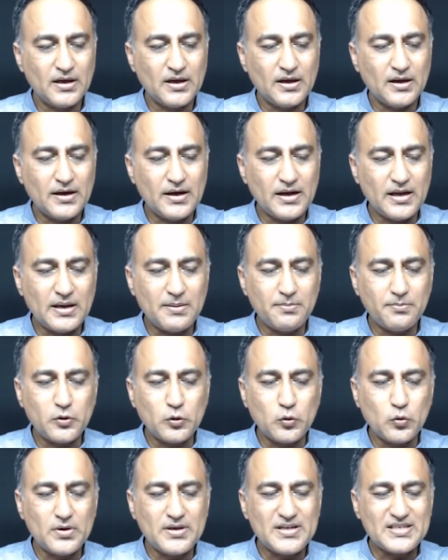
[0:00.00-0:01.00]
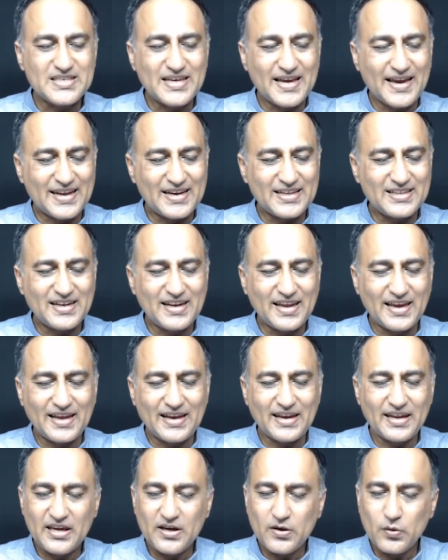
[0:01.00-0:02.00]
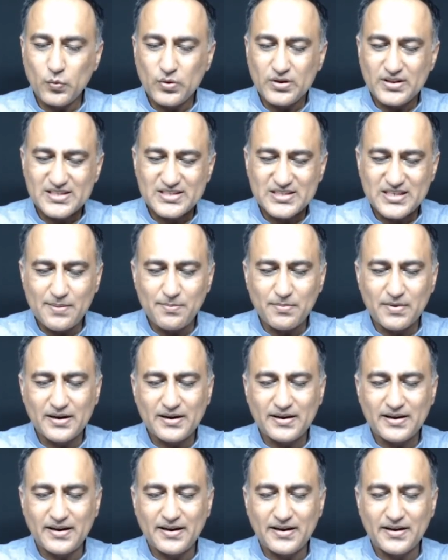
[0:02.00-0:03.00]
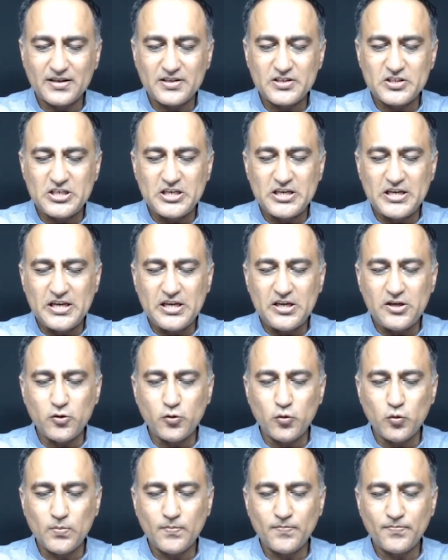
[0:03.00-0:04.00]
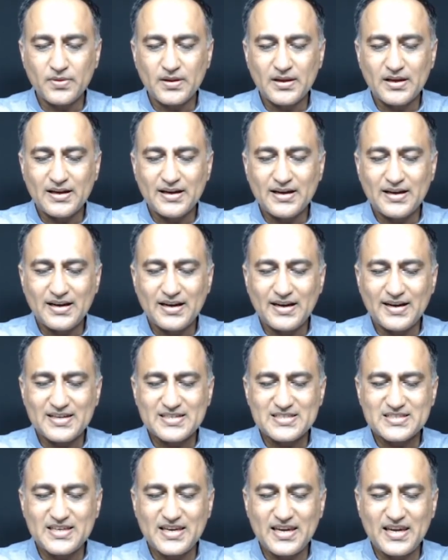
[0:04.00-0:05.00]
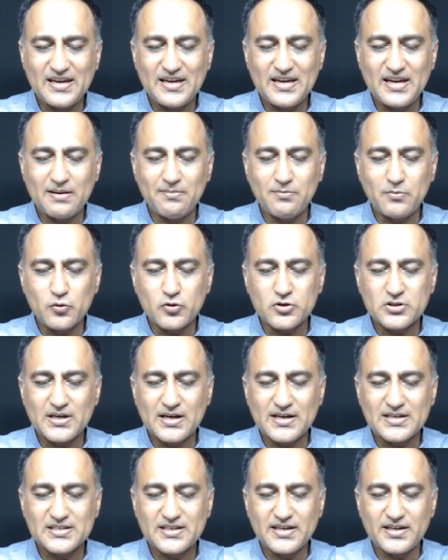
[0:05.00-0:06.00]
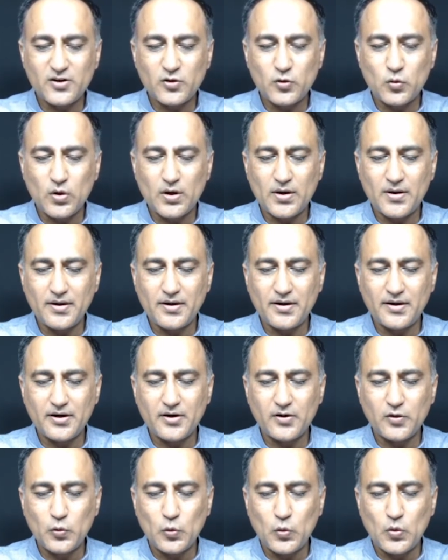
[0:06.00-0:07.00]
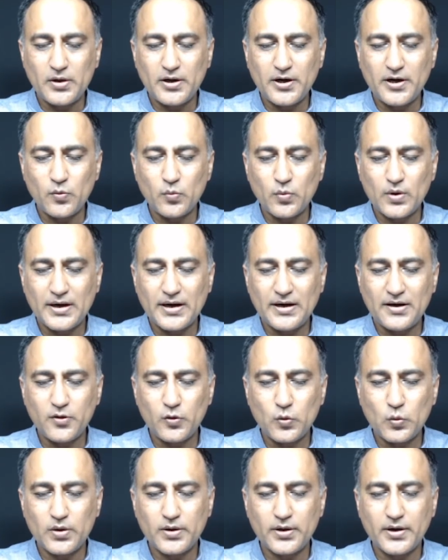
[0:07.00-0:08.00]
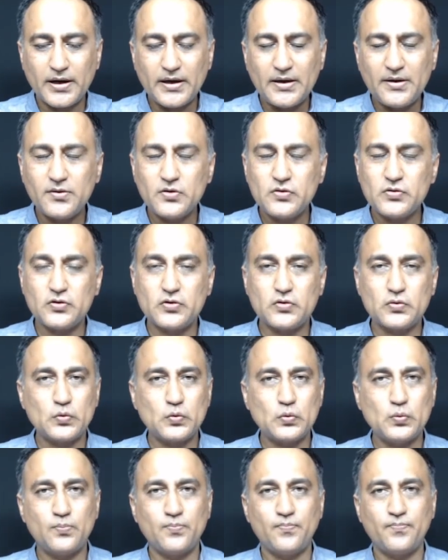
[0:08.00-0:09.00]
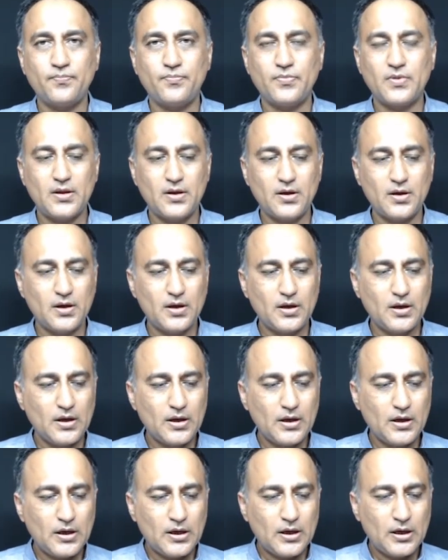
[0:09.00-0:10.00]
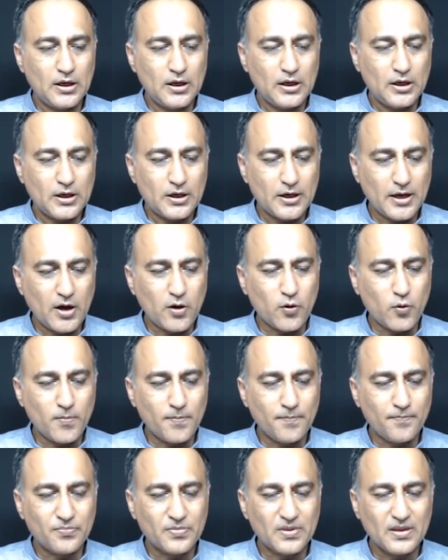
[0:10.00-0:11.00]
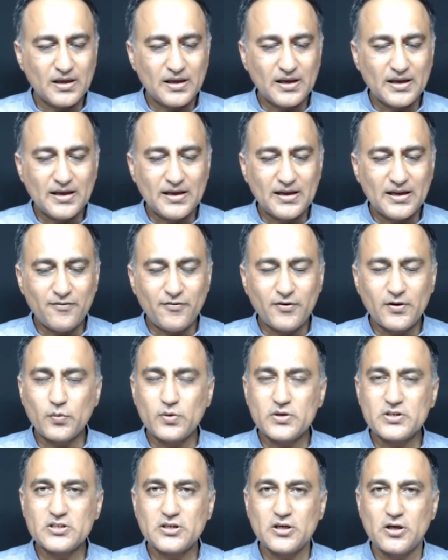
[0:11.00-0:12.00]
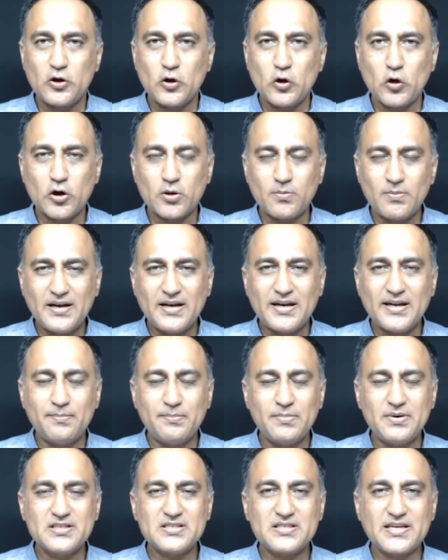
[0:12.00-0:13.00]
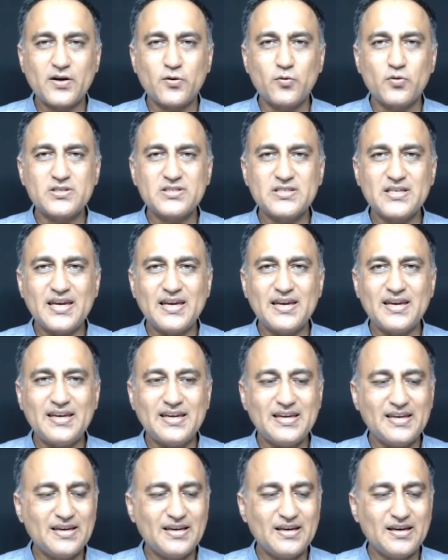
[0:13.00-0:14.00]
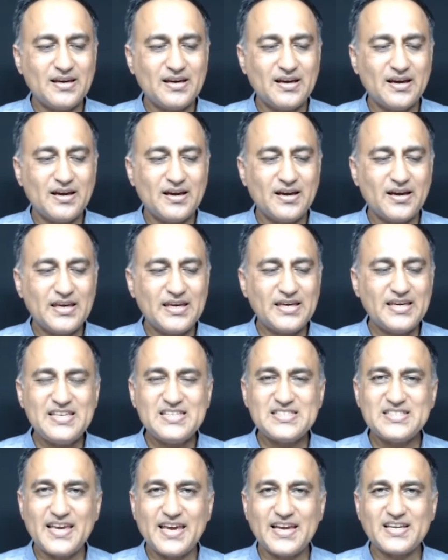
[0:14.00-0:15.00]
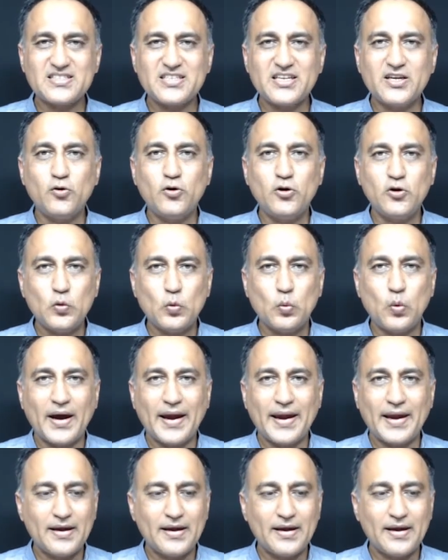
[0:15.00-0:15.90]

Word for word: Name 2 is another array with the same content GEU. Let us say name 2 starts at 200, 201 and 202. Now if it was normal numbers I could say is x equal to y